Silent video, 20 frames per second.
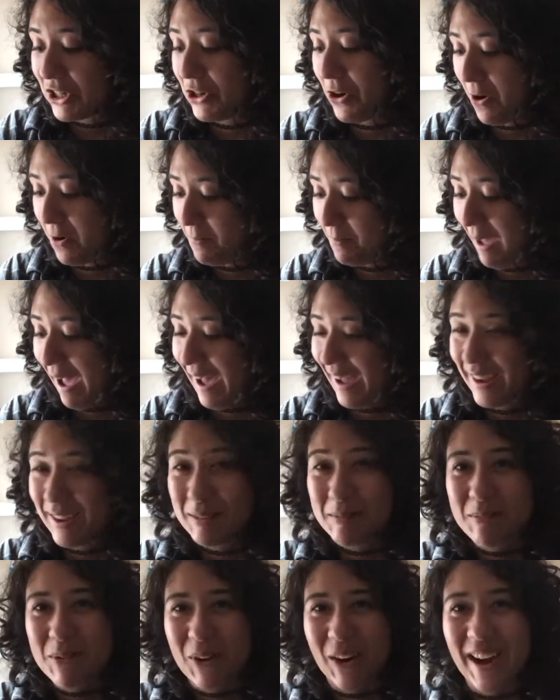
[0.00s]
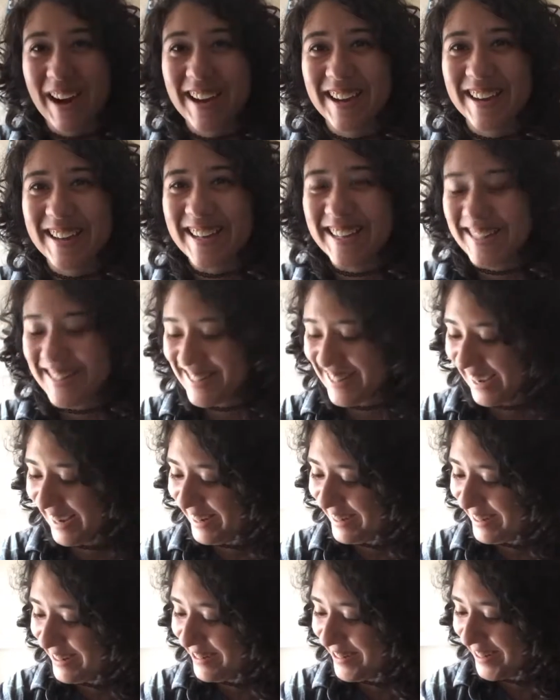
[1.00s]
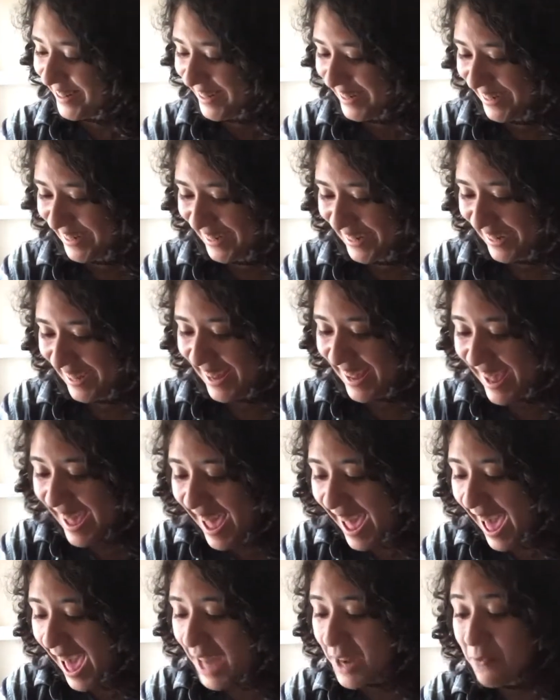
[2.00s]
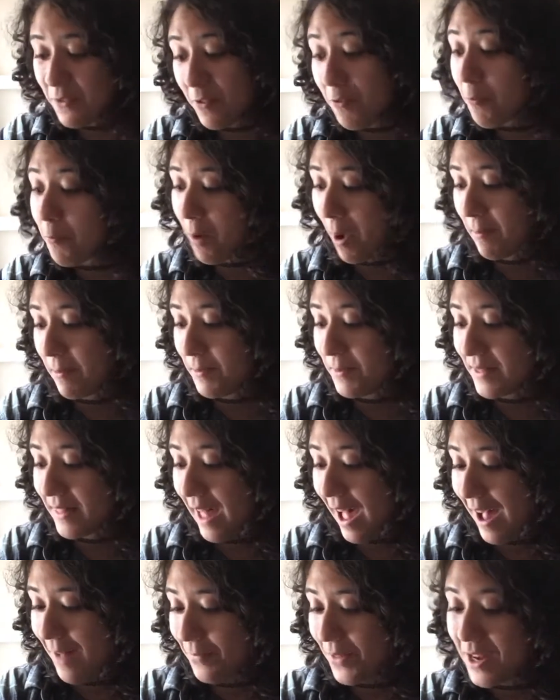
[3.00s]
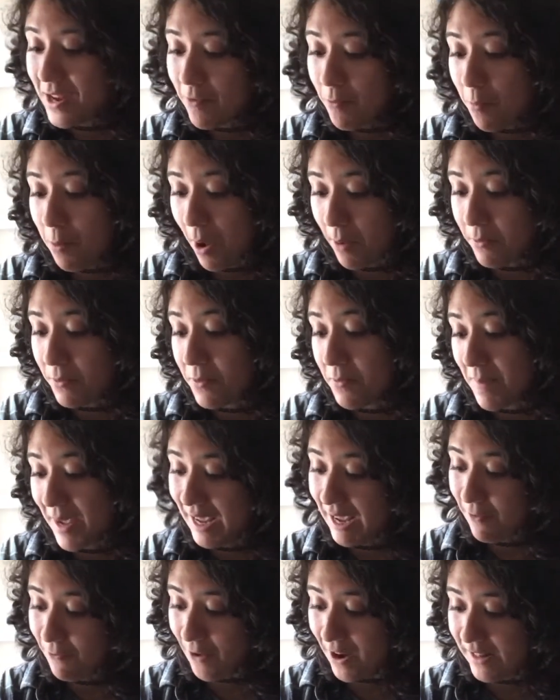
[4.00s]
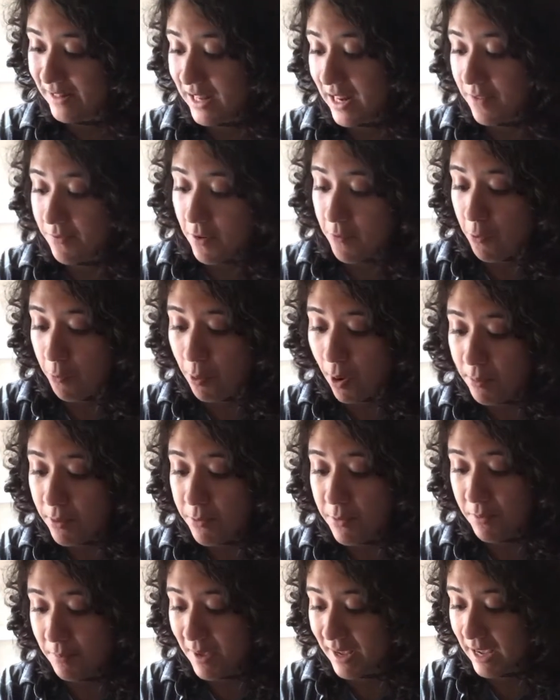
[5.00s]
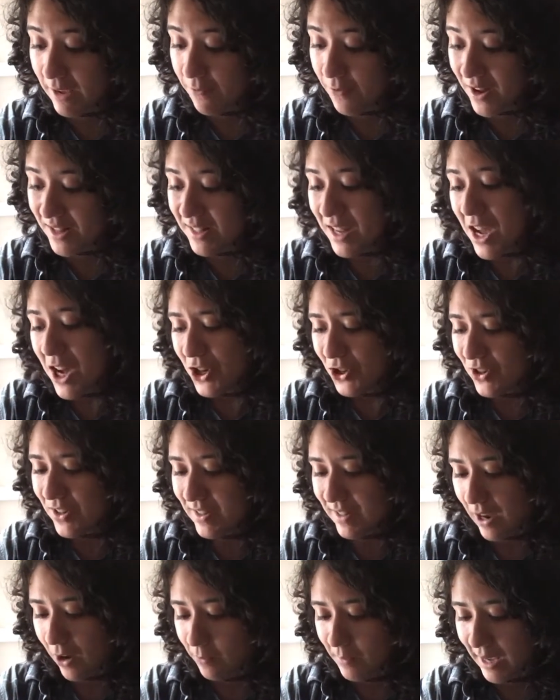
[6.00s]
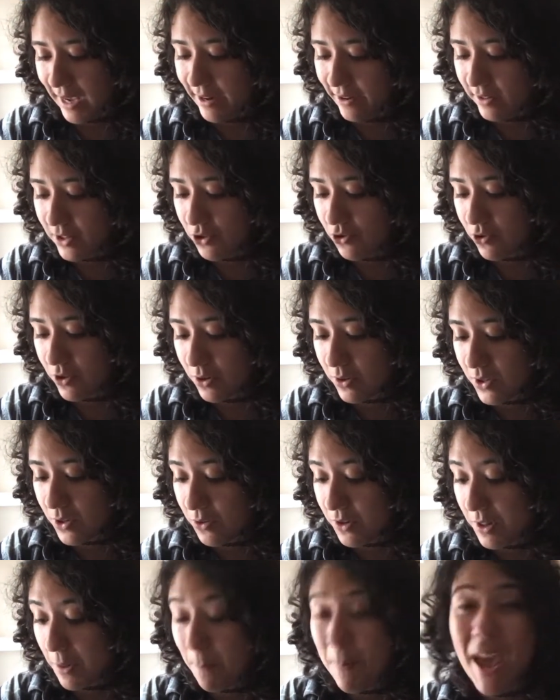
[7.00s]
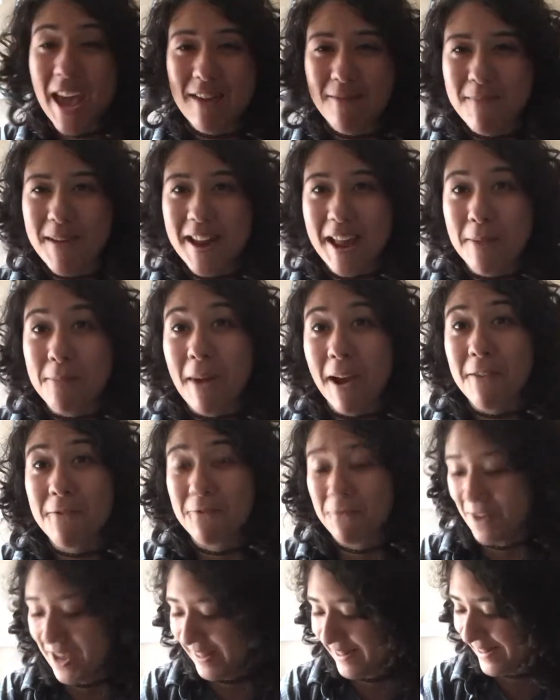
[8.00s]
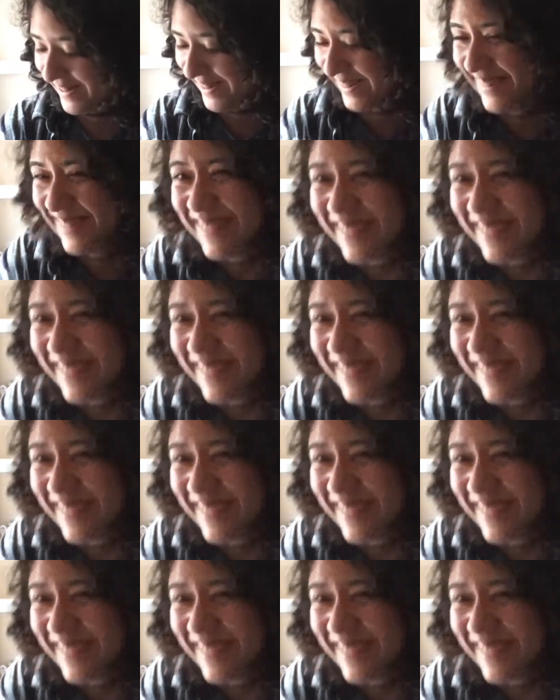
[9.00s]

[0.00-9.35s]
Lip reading: Dirtbag, Mariah continued. And if you have a problem with that, then you have a problem with making friends. And if you have a problem with making friends, just tell me and I'll introduce you to the pavement and my fist.